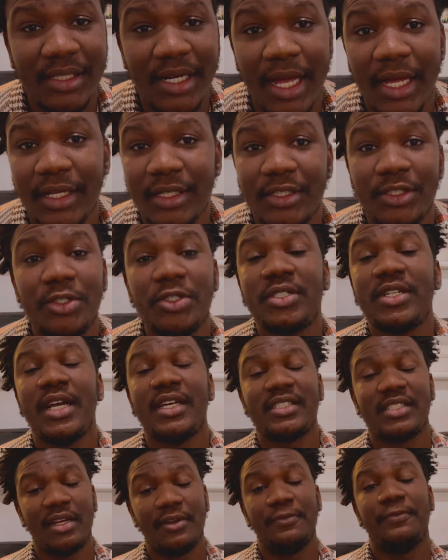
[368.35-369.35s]
Like, you
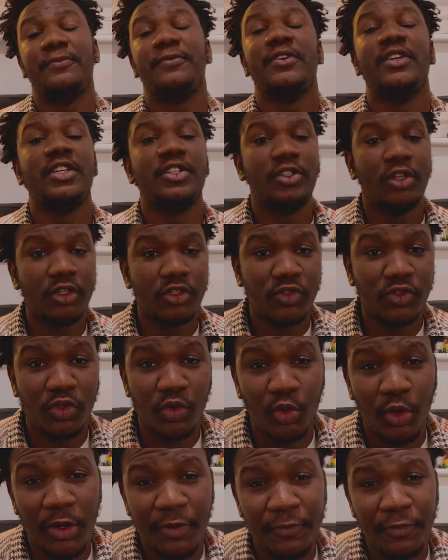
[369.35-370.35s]
guys have really done so
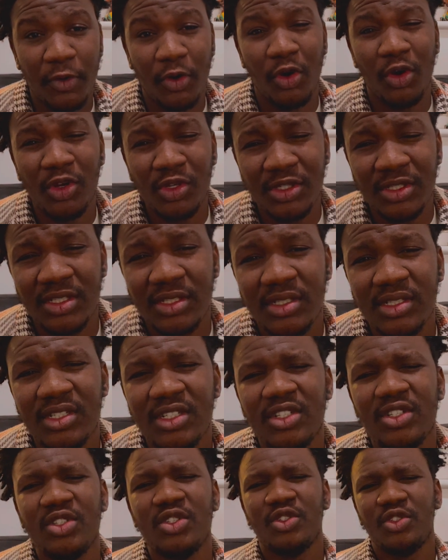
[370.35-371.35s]
well for us.
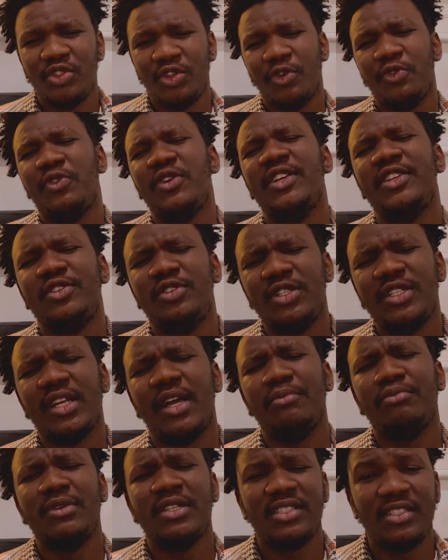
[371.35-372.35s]
You're really doing
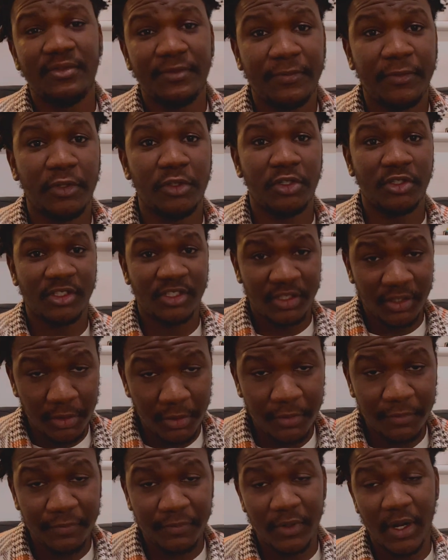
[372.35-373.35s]
amazing for
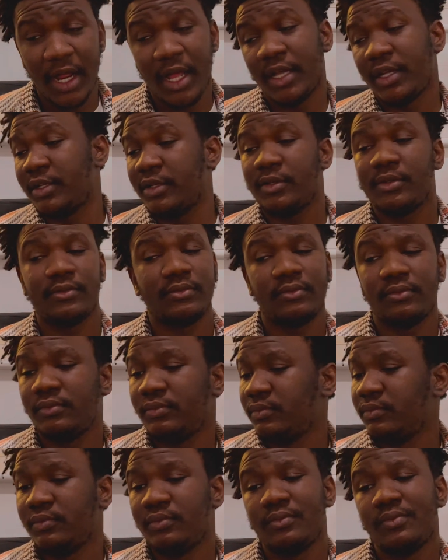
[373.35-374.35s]
yourself. Like,
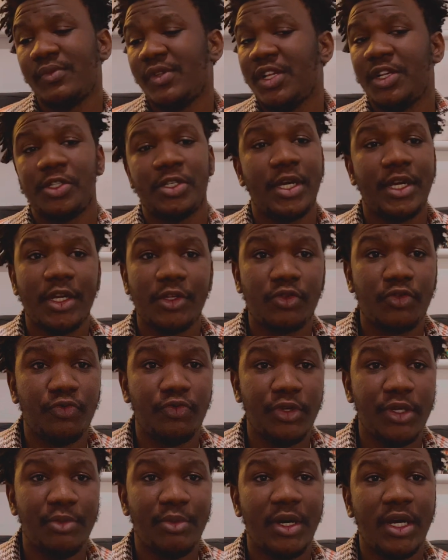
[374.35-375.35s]
shout out to
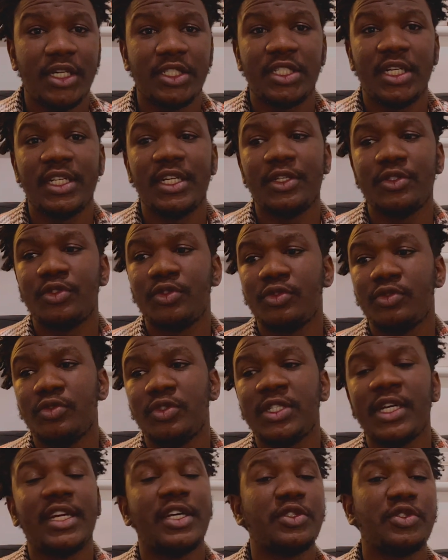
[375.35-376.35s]
Rema, shout out to
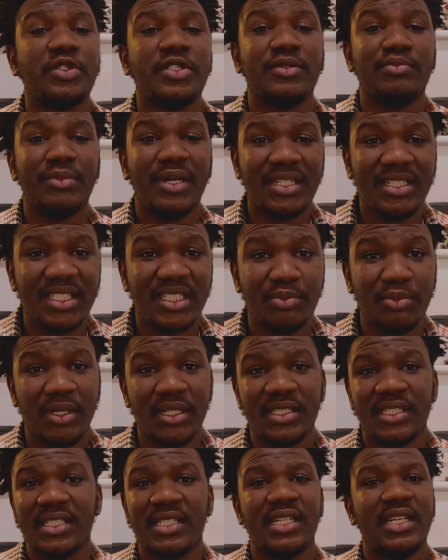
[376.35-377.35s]
his
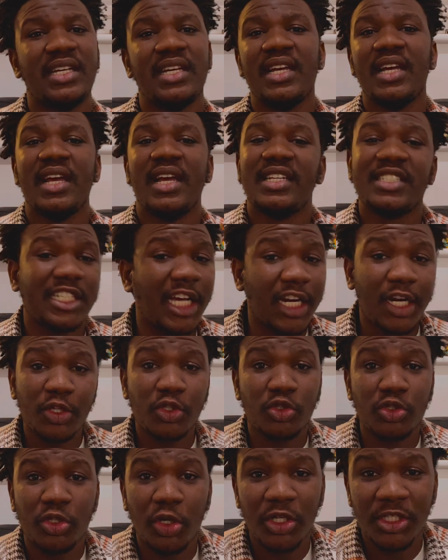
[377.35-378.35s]
management, shout out
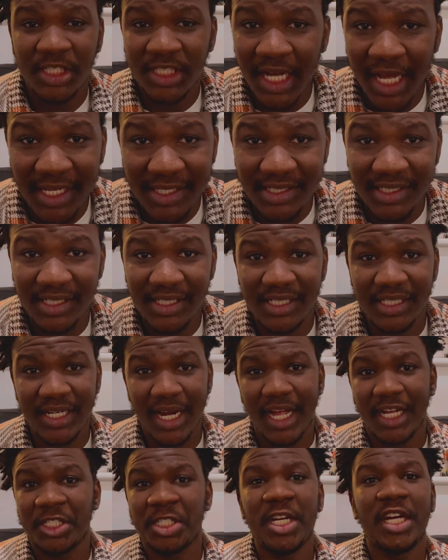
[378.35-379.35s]
to Don Jazzy,
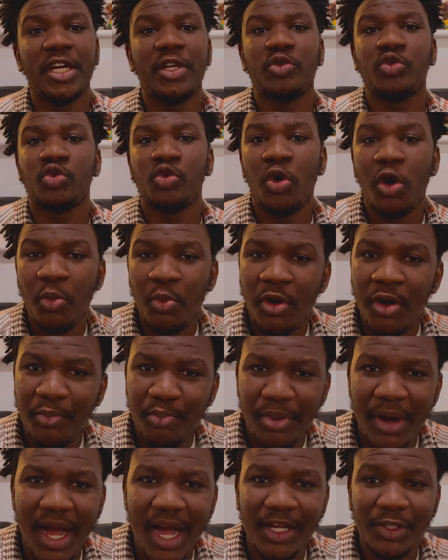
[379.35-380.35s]
like shout out to Omo
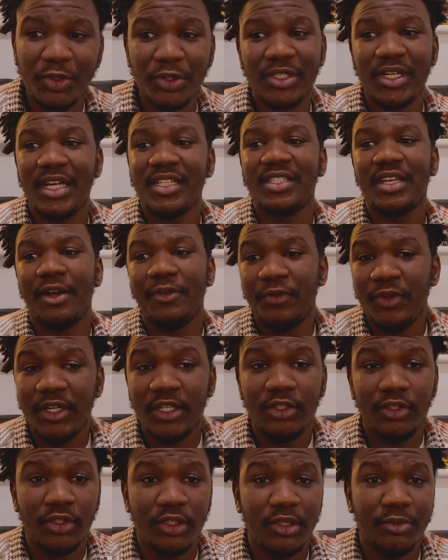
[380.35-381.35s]
Bar. You guys are really
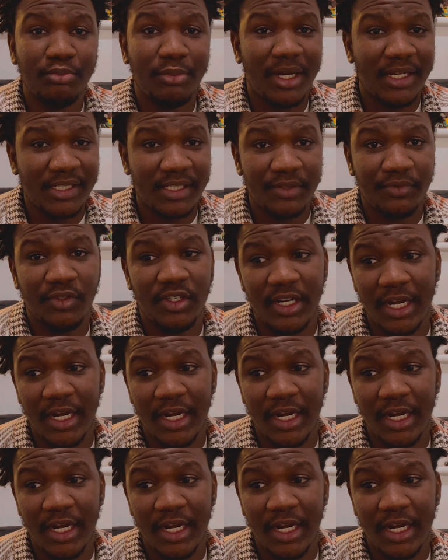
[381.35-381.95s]
doing massively.